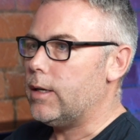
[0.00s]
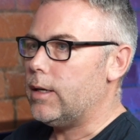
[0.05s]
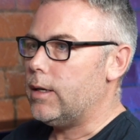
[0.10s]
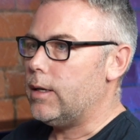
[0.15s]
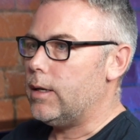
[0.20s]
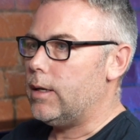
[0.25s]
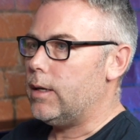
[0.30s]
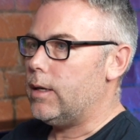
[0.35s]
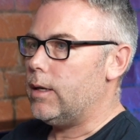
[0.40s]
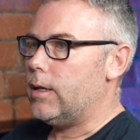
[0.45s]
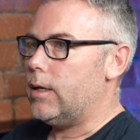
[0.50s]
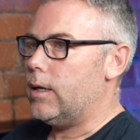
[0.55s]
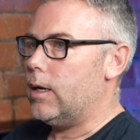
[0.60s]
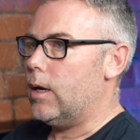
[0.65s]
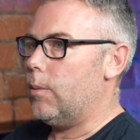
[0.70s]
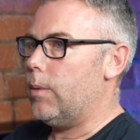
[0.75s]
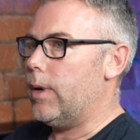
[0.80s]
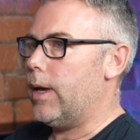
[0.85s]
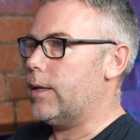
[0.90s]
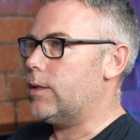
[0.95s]
Yeah.
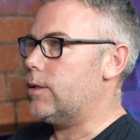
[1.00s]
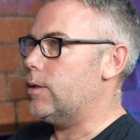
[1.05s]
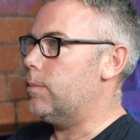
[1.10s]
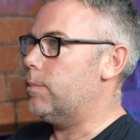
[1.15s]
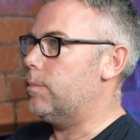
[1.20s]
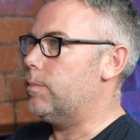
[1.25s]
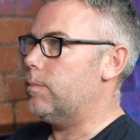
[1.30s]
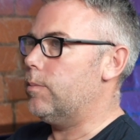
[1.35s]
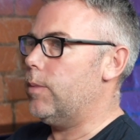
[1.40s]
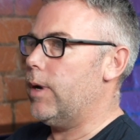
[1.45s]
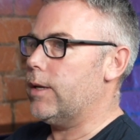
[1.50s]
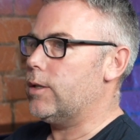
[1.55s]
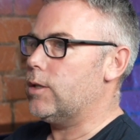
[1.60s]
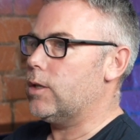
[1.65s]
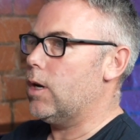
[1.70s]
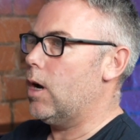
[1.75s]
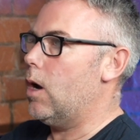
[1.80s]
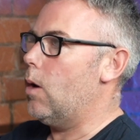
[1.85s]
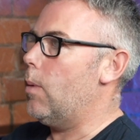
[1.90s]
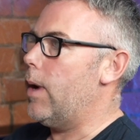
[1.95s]
We had
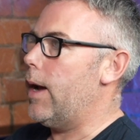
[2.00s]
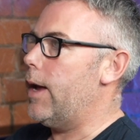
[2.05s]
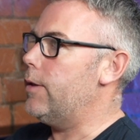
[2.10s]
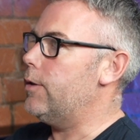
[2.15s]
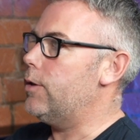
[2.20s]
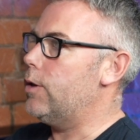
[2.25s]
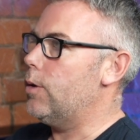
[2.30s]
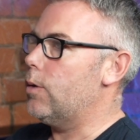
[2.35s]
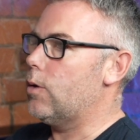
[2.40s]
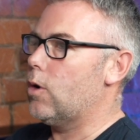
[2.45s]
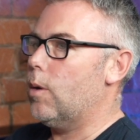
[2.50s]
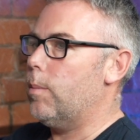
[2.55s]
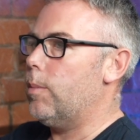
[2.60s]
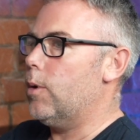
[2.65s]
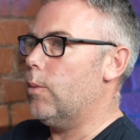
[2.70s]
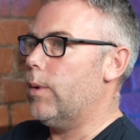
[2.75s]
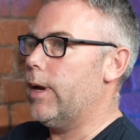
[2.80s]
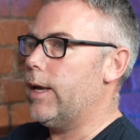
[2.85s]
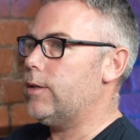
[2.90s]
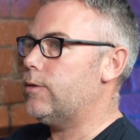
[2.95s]
to go away and do a
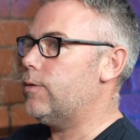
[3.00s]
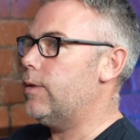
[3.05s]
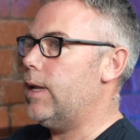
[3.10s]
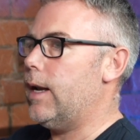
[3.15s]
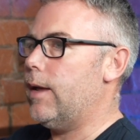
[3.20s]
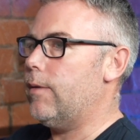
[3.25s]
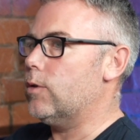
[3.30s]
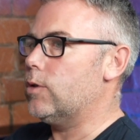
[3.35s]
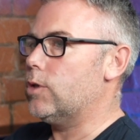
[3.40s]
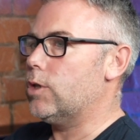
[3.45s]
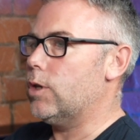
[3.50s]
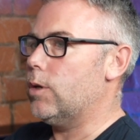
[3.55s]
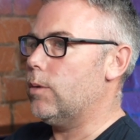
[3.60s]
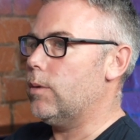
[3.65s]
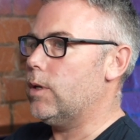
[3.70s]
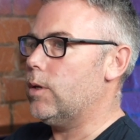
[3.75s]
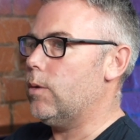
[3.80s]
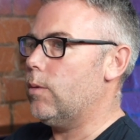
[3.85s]
couple of reads for the level 2,